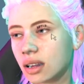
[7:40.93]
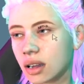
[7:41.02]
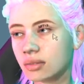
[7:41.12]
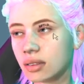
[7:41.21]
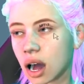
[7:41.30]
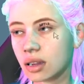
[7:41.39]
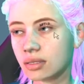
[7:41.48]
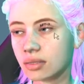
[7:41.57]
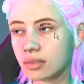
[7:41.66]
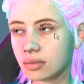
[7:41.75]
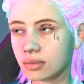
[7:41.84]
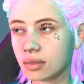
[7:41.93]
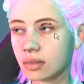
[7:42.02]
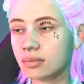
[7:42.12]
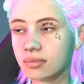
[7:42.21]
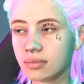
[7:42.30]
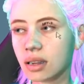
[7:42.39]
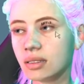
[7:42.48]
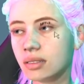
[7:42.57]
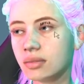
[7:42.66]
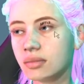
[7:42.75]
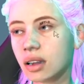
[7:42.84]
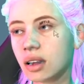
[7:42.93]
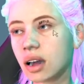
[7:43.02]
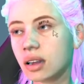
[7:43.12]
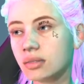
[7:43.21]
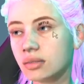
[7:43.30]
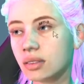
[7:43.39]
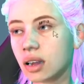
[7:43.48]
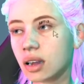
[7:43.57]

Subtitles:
Okay, so you know the basics right now.